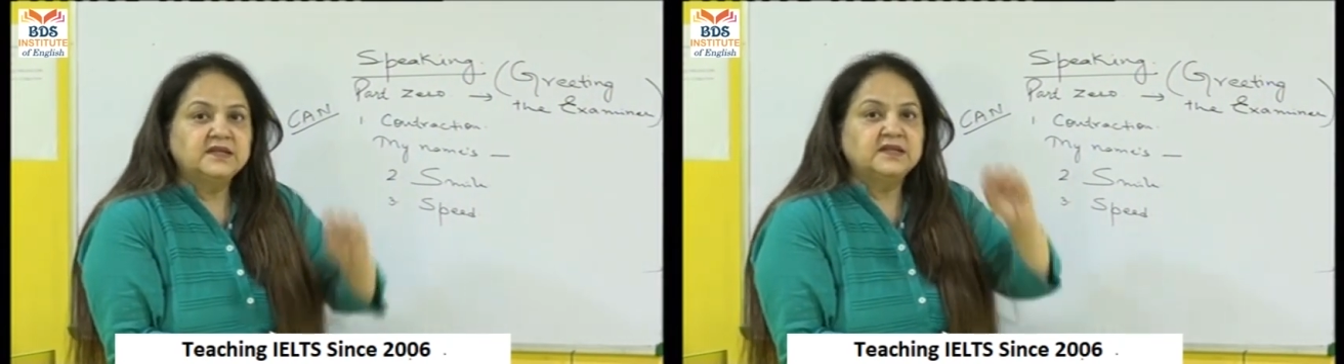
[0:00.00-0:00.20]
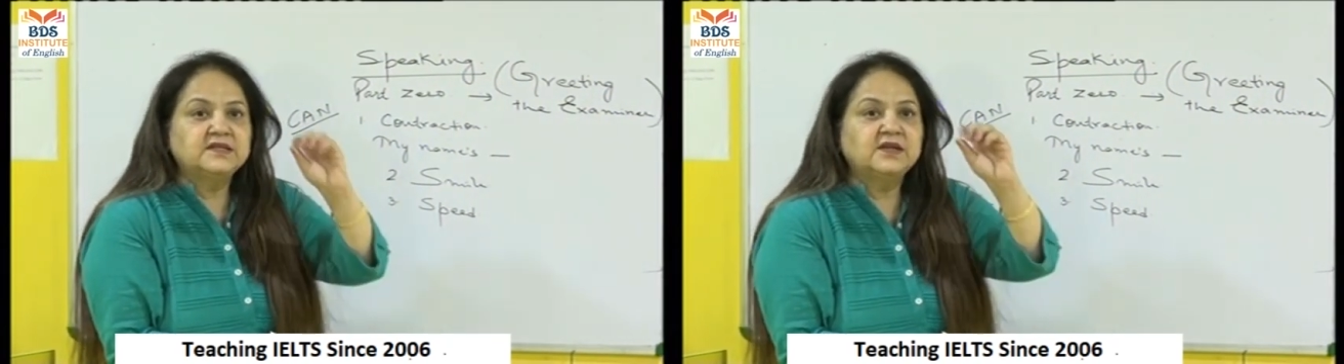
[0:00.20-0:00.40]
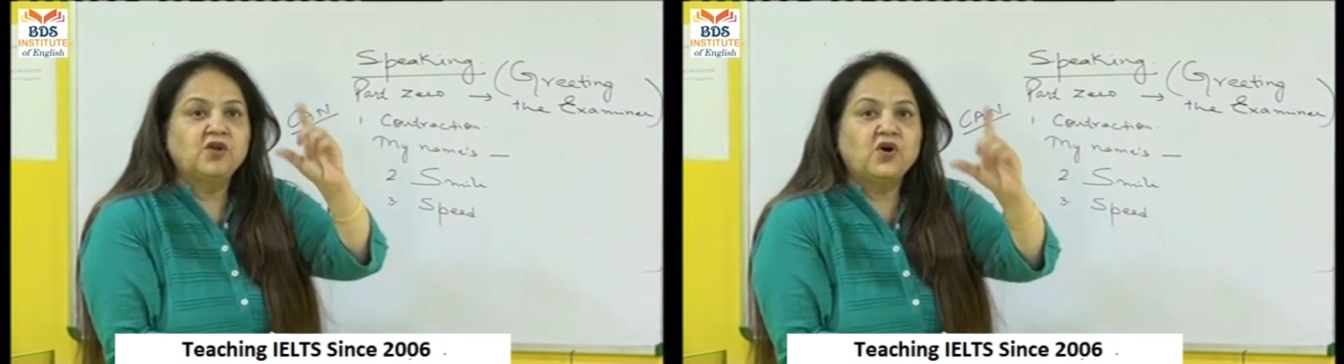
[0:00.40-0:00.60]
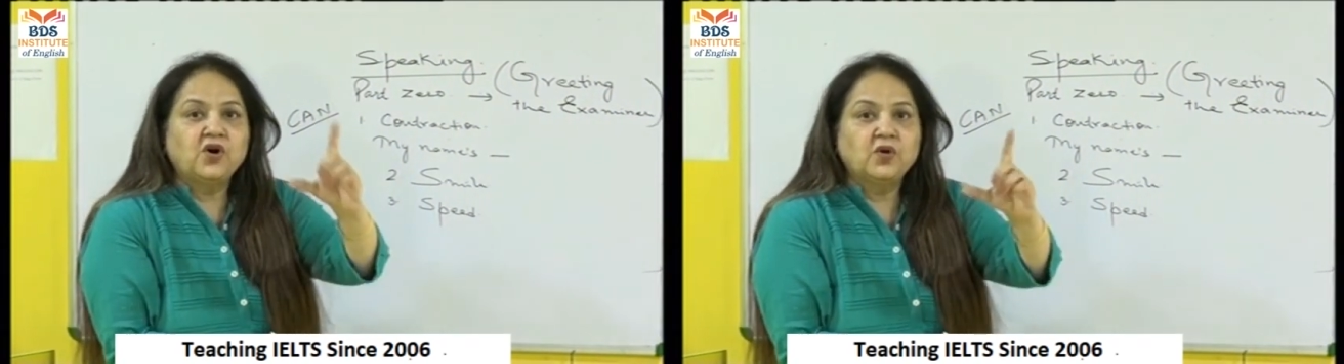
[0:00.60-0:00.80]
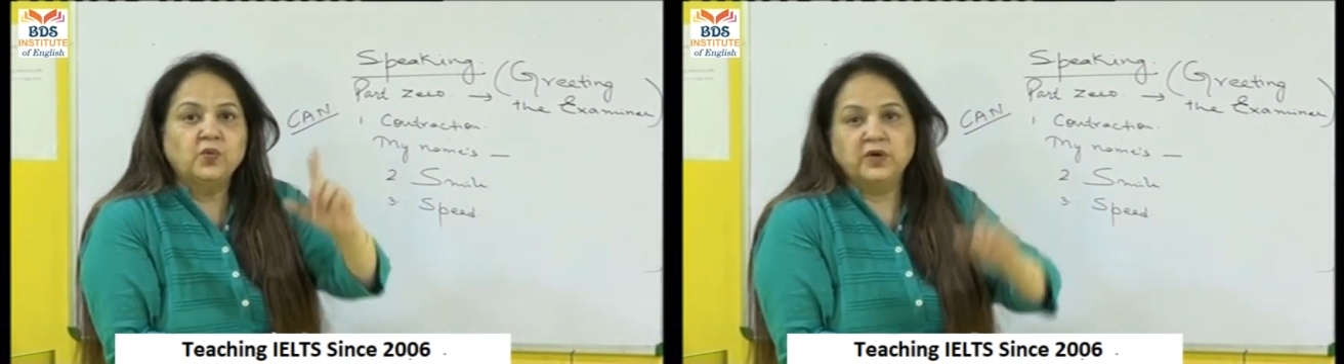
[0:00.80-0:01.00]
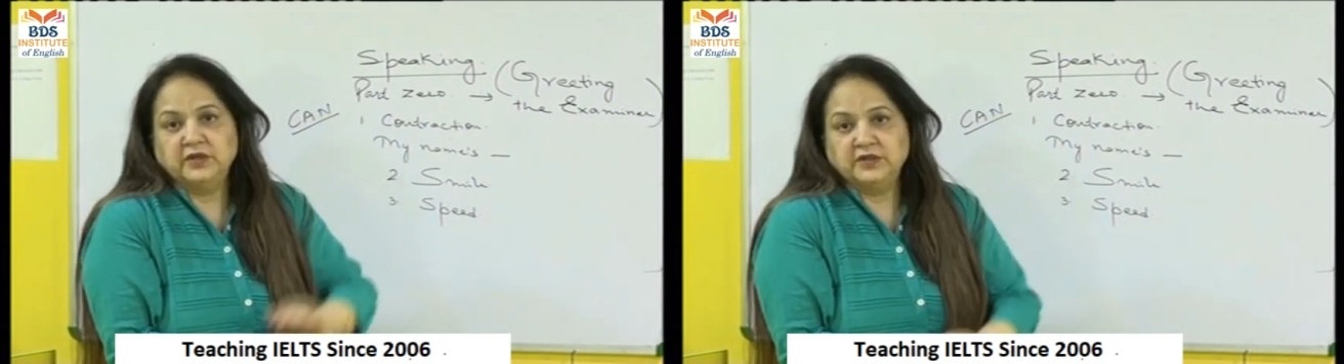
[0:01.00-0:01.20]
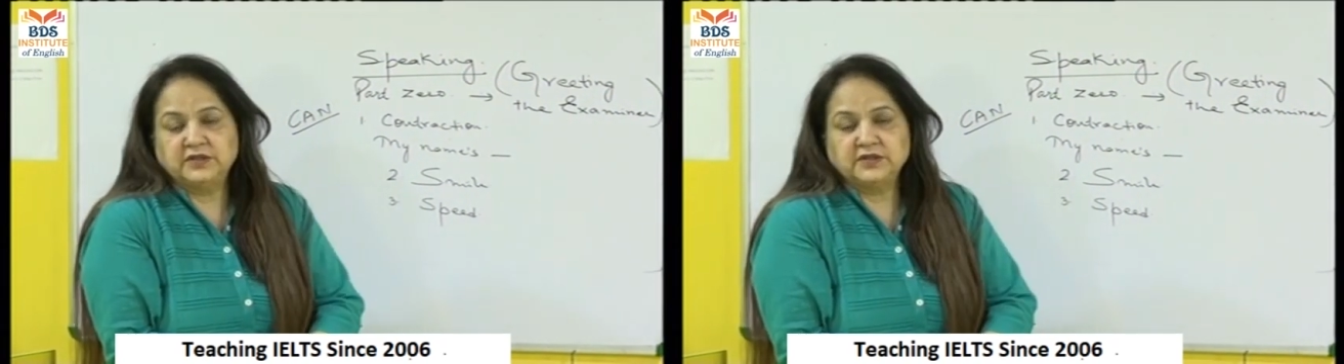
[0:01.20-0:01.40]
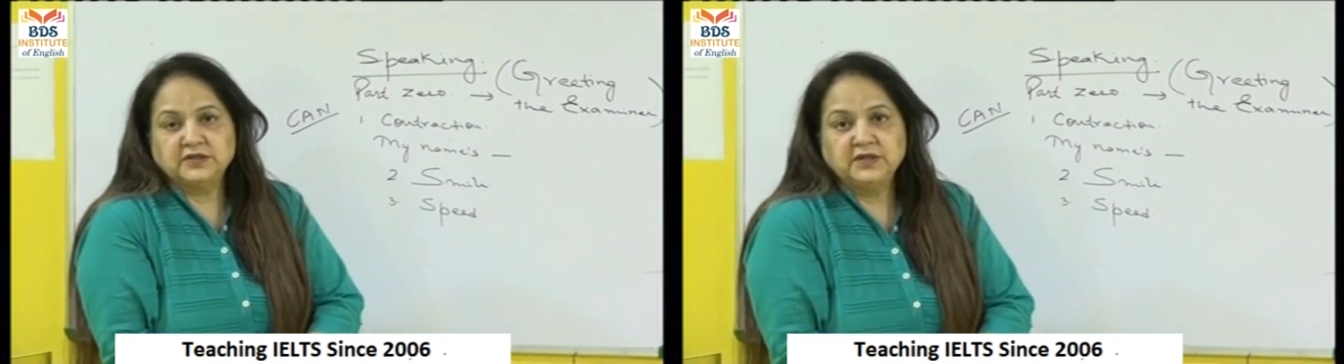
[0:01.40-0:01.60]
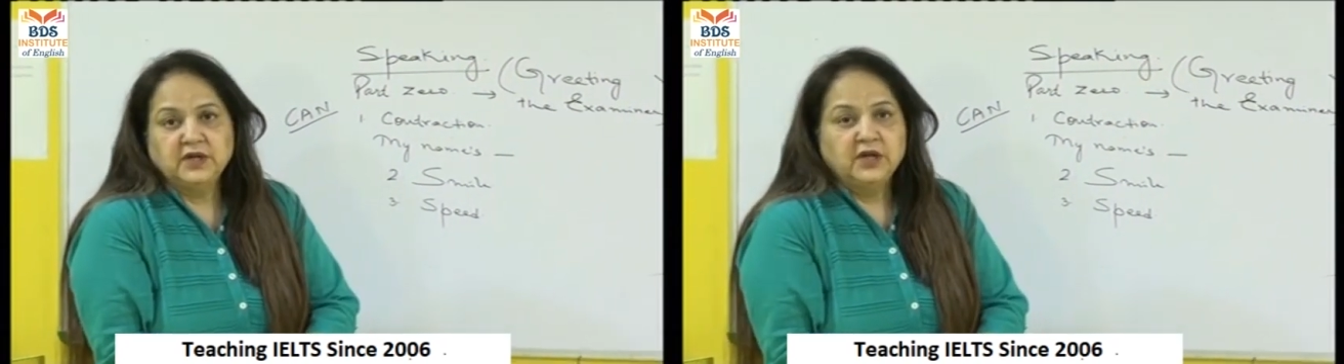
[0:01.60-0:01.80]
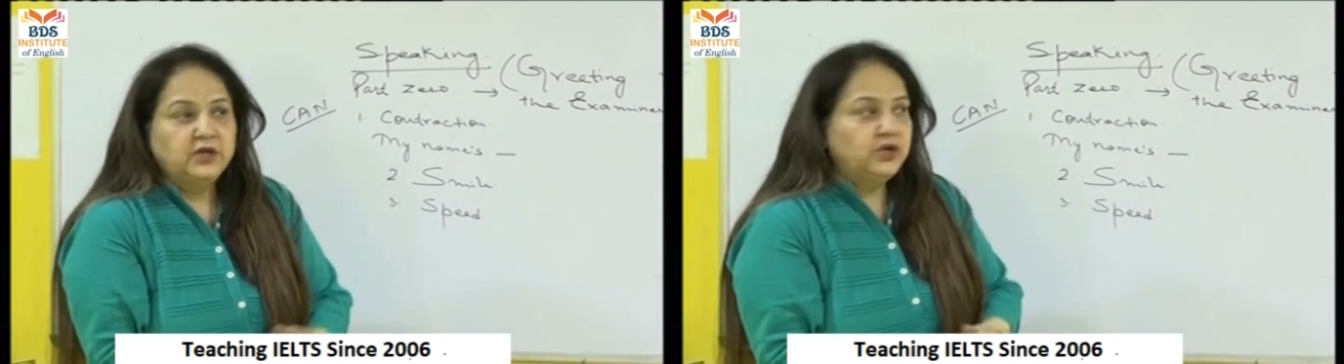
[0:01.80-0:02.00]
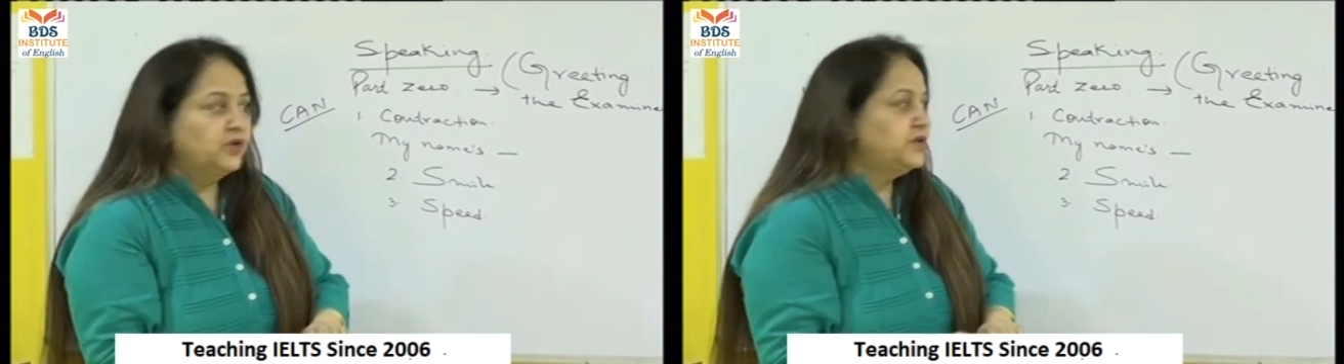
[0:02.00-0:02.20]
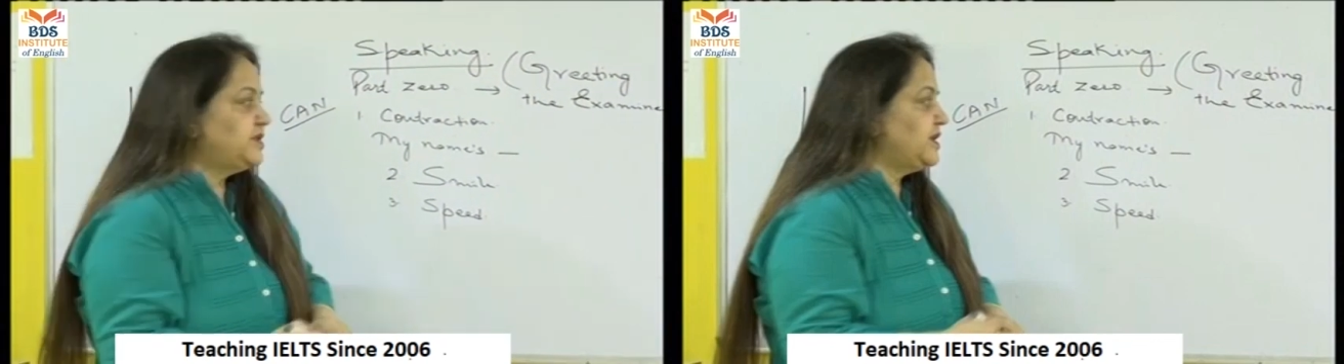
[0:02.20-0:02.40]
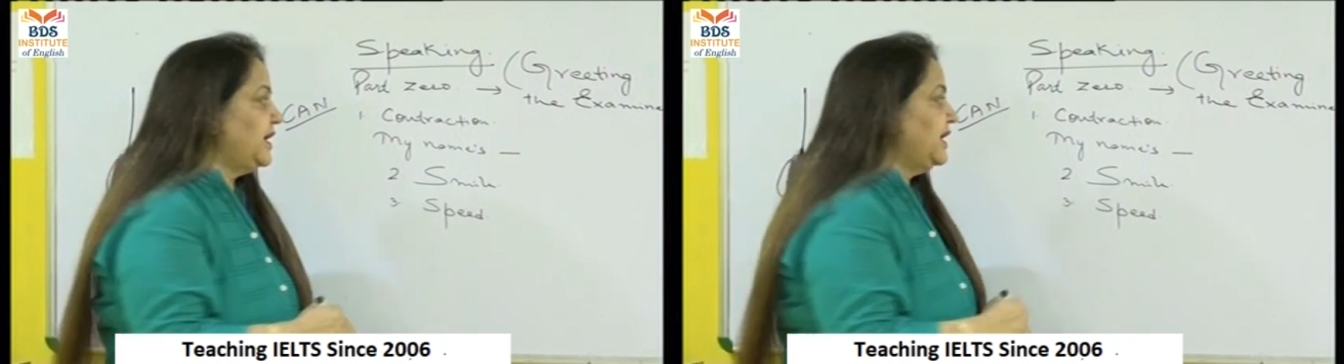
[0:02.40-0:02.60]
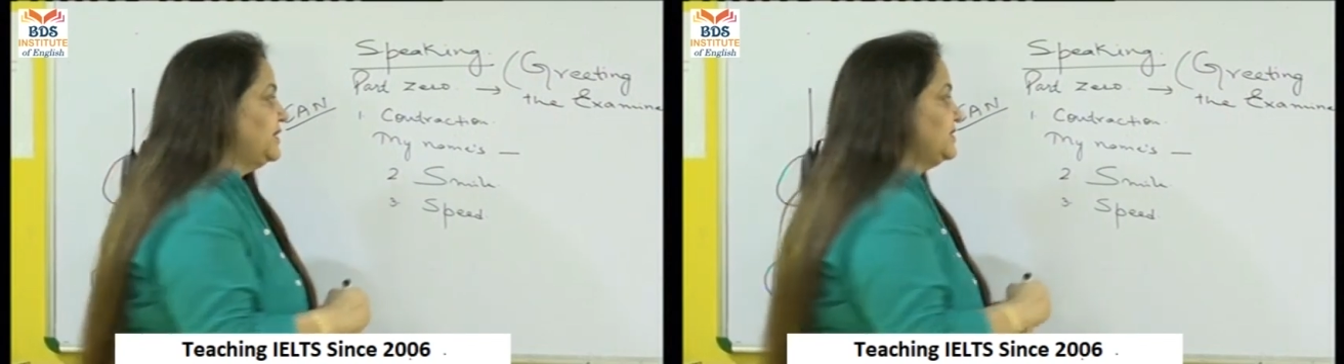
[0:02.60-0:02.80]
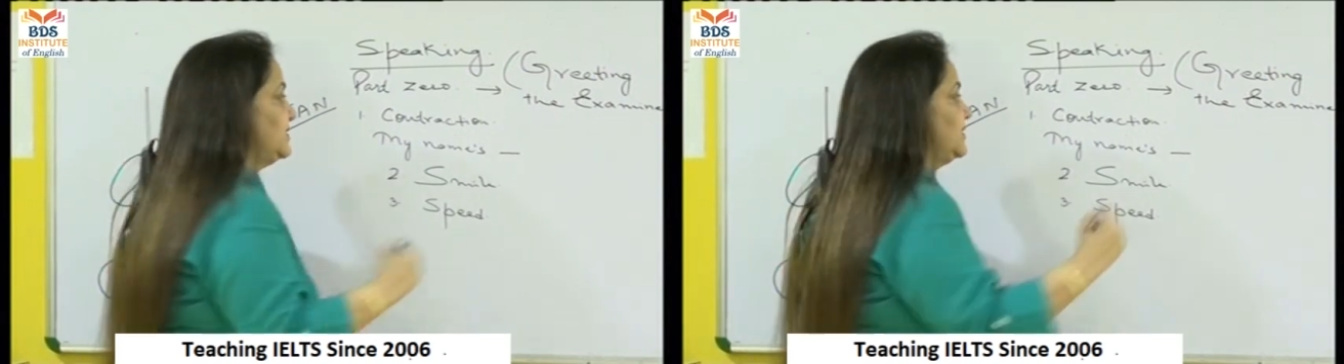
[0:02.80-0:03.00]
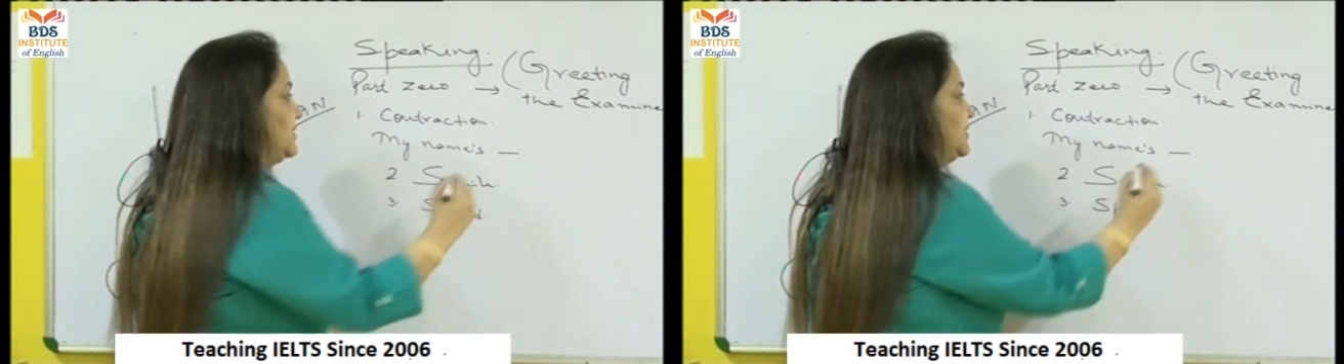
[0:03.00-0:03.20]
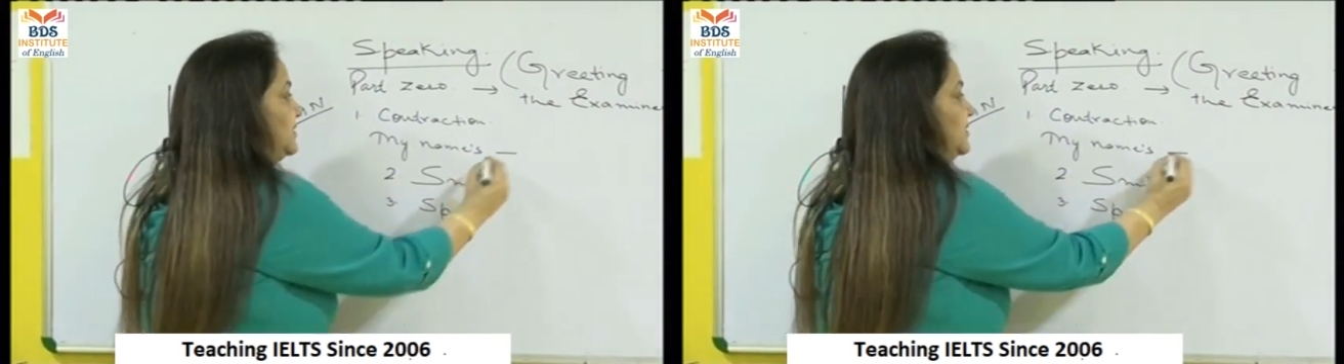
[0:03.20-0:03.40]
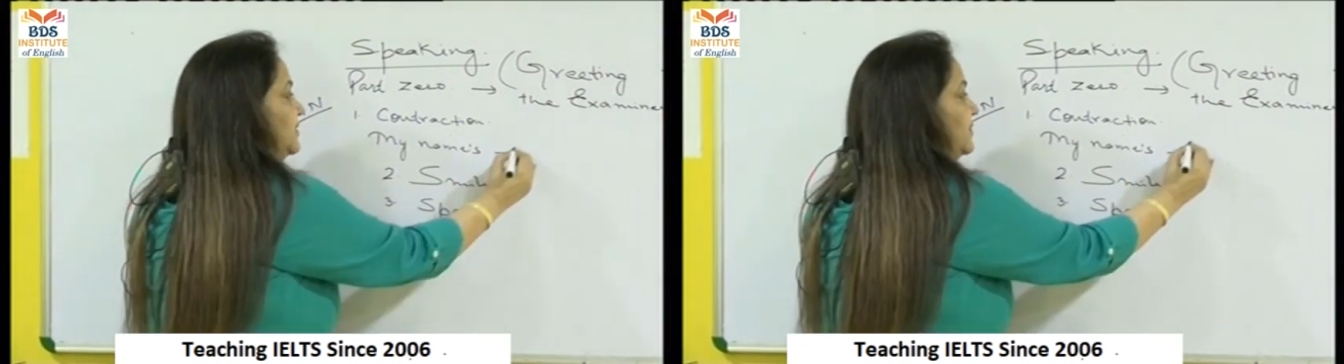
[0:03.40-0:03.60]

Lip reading: Is a long word. Don't say is.